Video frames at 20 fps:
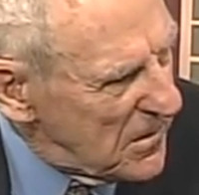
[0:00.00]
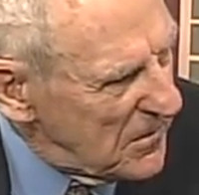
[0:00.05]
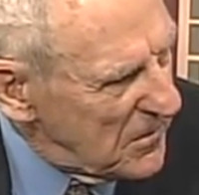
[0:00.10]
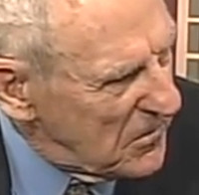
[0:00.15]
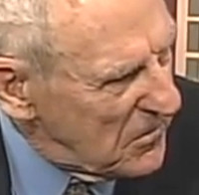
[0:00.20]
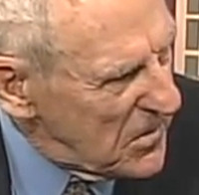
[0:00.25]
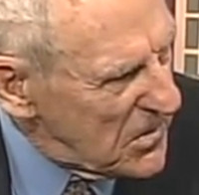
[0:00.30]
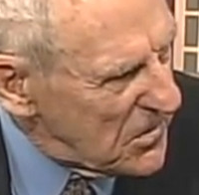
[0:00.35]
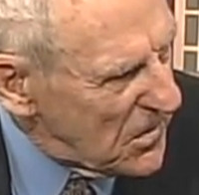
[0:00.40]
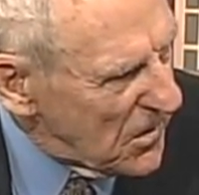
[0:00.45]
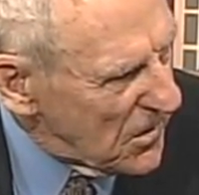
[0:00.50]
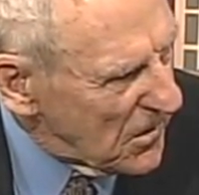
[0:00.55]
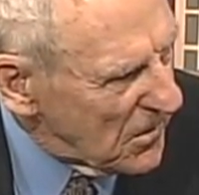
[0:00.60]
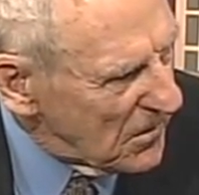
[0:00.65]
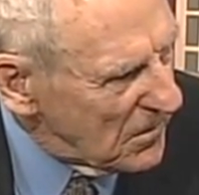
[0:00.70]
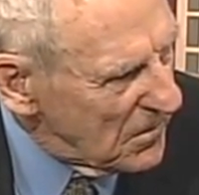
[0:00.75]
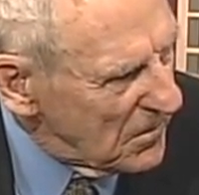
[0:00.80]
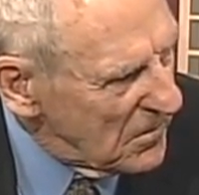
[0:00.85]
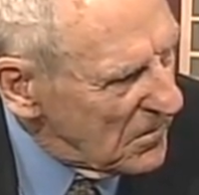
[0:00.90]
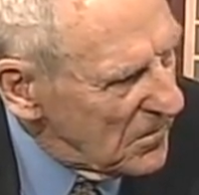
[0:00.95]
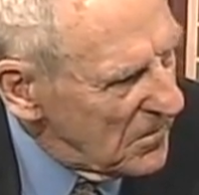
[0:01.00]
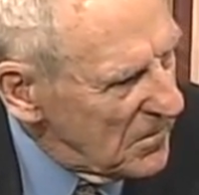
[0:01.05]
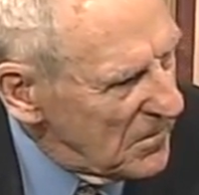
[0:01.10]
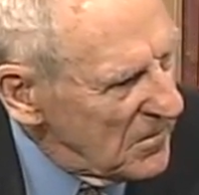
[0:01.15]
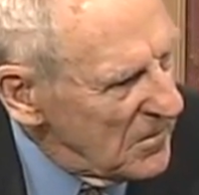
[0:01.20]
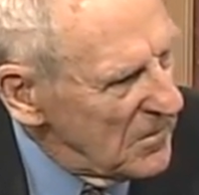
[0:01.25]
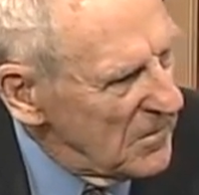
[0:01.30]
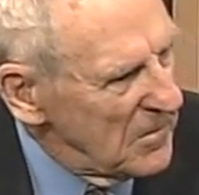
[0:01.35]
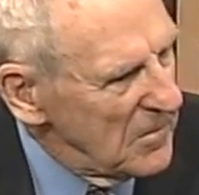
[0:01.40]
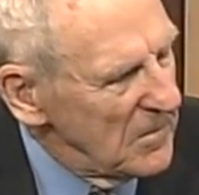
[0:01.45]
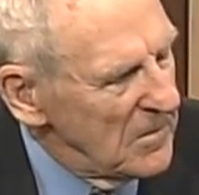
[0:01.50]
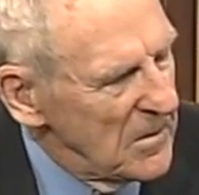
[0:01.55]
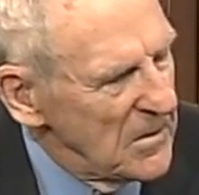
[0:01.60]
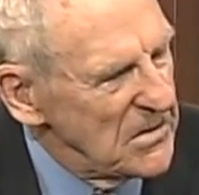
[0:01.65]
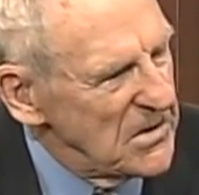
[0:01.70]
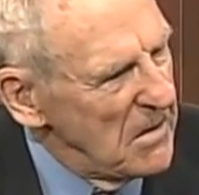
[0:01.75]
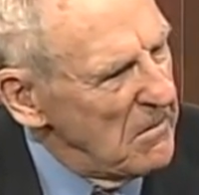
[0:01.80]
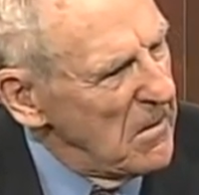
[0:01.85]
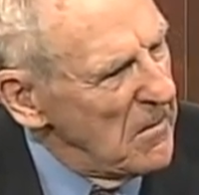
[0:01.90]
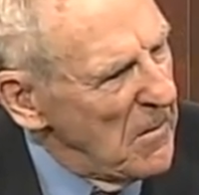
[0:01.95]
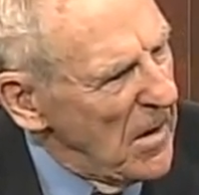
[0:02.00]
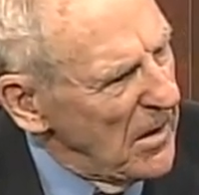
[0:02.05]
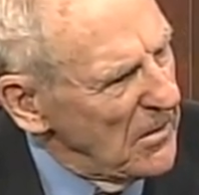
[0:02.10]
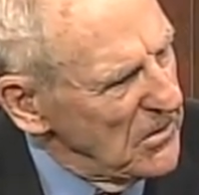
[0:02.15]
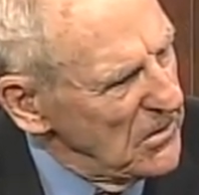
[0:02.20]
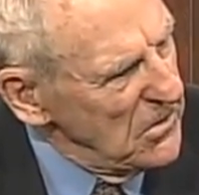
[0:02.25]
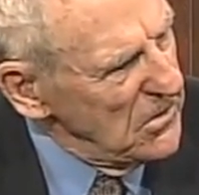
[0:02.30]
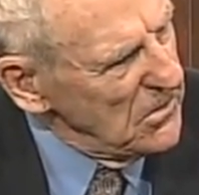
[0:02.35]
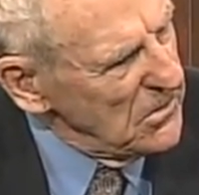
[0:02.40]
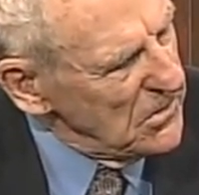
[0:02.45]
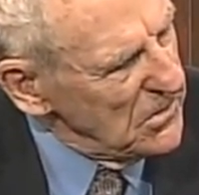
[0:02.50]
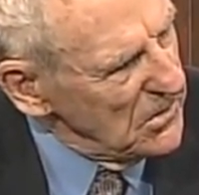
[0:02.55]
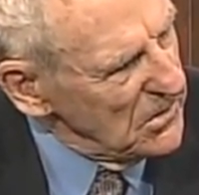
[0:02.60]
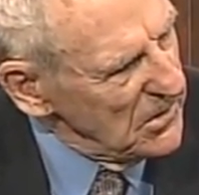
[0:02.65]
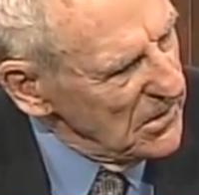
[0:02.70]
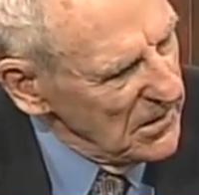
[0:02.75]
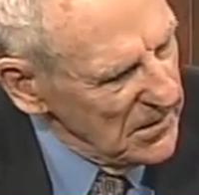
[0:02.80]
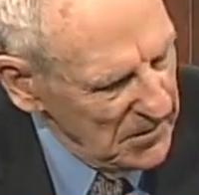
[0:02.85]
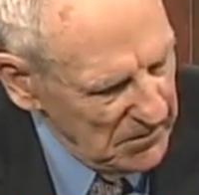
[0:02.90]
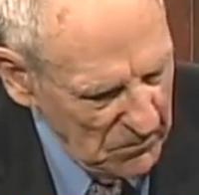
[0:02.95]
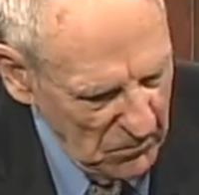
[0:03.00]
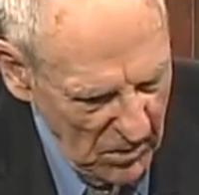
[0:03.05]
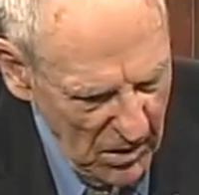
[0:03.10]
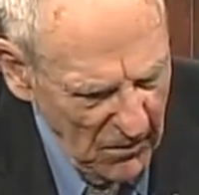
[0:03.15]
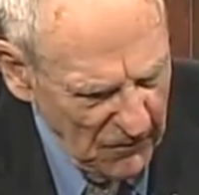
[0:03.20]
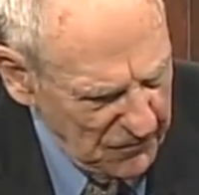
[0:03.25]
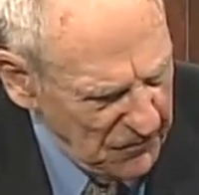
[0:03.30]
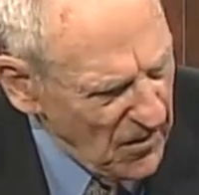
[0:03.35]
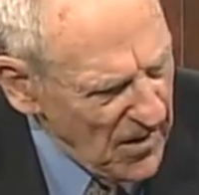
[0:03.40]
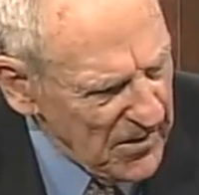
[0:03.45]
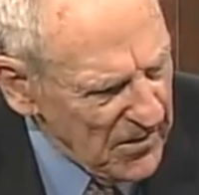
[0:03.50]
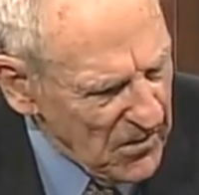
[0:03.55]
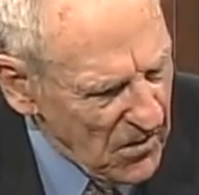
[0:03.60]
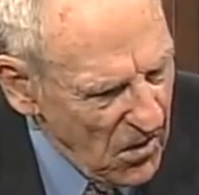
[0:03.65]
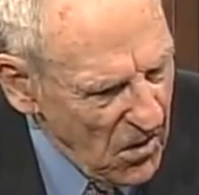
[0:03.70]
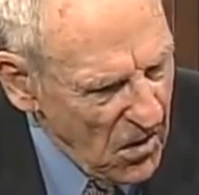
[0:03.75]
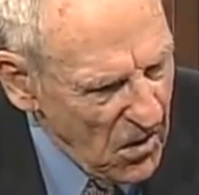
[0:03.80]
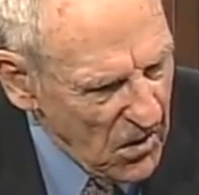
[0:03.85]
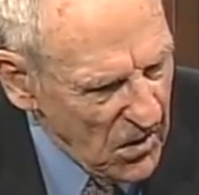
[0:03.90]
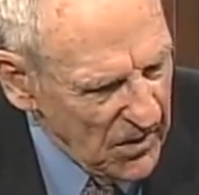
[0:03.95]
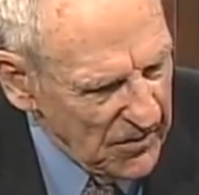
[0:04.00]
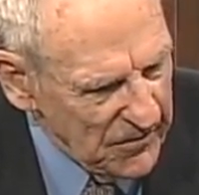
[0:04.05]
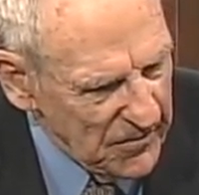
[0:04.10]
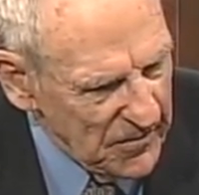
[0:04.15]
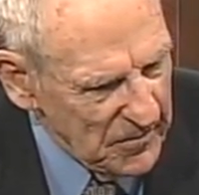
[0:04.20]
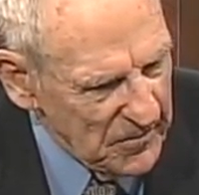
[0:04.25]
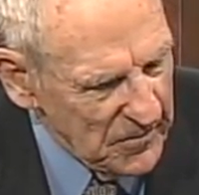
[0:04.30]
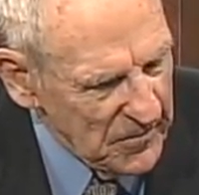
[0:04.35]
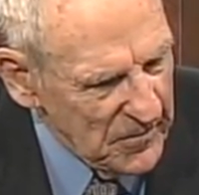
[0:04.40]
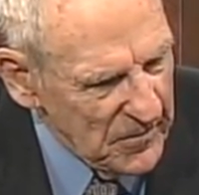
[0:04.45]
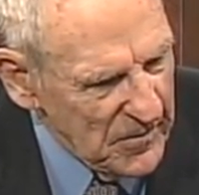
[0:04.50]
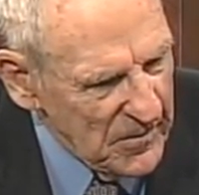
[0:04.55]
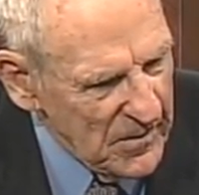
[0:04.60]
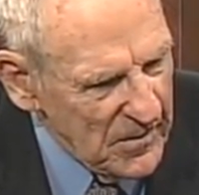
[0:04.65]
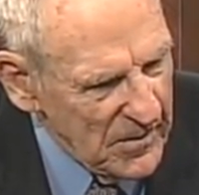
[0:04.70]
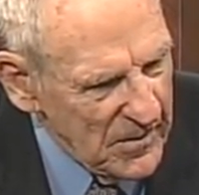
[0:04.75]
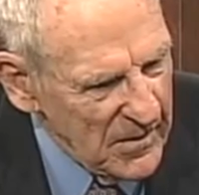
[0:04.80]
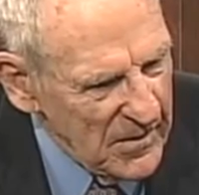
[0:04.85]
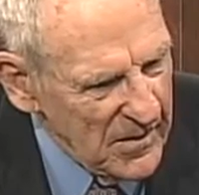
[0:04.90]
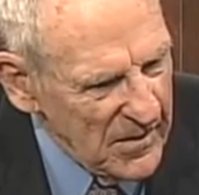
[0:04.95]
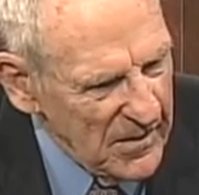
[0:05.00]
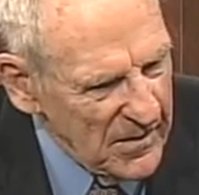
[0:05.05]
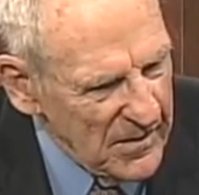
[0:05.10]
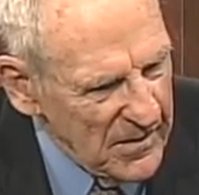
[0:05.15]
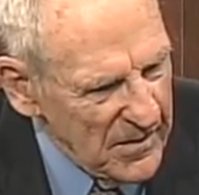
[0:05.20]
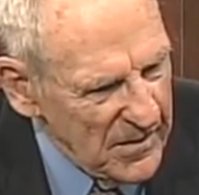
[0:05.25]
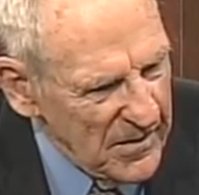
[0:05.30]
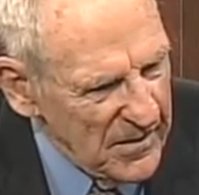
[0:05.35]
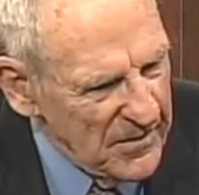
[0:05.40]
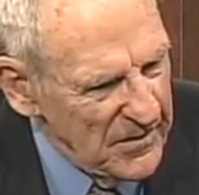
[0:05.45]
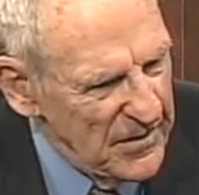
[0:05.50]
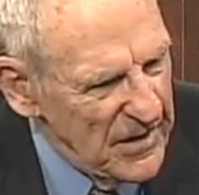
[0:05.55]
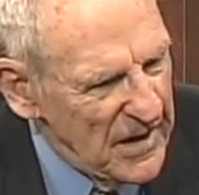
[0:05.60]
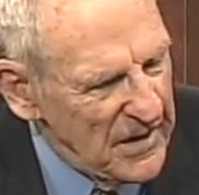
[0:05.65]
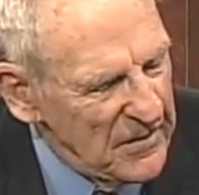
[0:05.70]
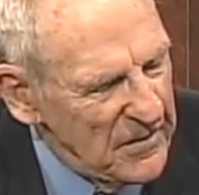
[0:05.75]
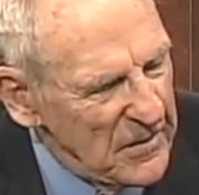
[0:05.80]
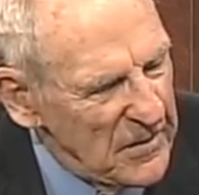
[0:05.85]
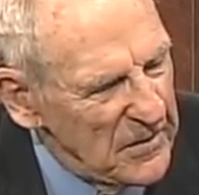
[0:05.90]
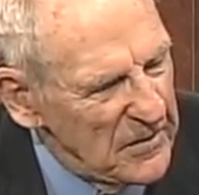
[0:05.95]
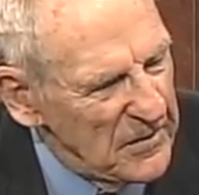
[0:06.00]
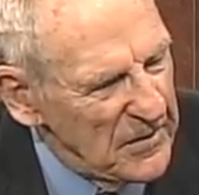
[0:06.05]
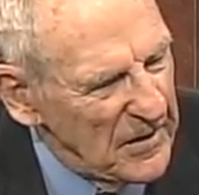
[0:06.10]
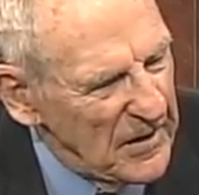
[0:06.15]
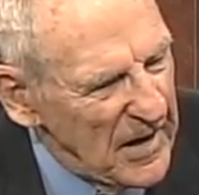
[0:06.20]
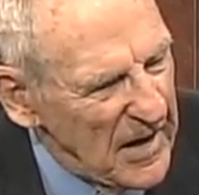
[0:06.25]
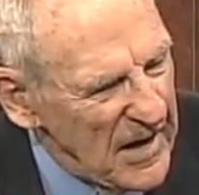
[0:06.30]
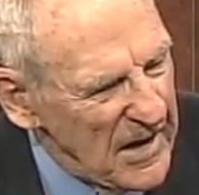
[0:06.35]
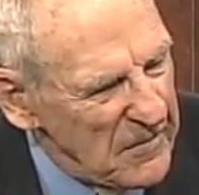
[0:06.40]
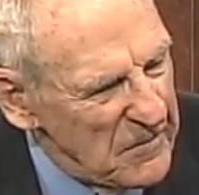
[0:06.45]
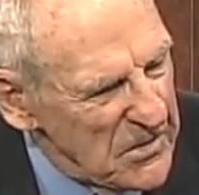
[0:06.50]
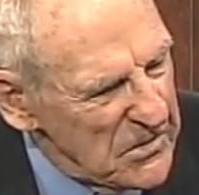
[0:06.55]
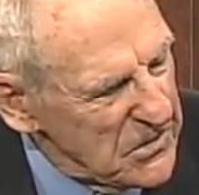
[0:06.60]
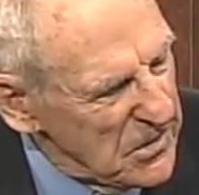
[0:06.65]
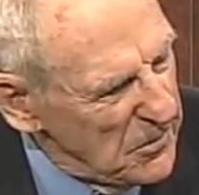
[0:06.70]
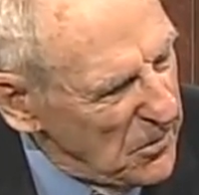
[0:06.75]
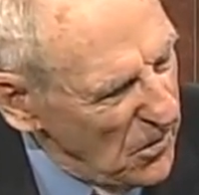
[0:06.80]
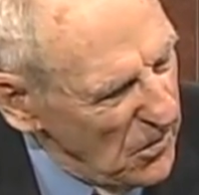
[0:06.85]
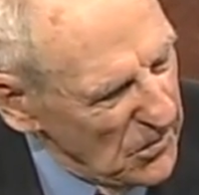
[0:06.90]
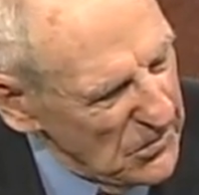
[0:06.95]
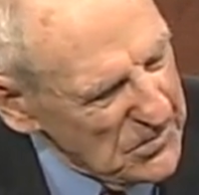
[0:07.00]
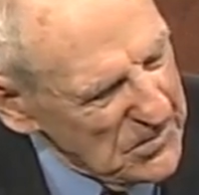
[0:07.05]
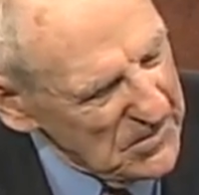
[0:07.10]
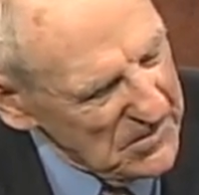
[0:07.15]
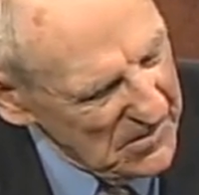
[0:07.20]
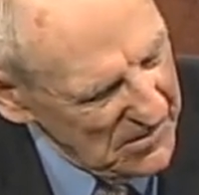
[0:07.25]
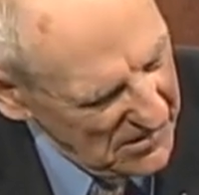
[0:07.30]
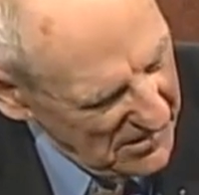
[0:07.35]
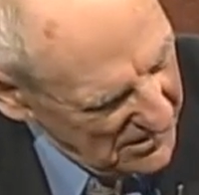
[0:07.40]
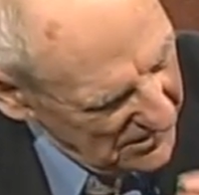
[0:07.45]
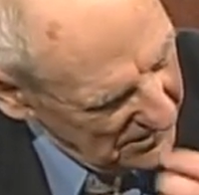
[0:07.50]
in return? Some of them aren't doing too good. Well, I'll fire all of them. Then they had Mr. Posner, head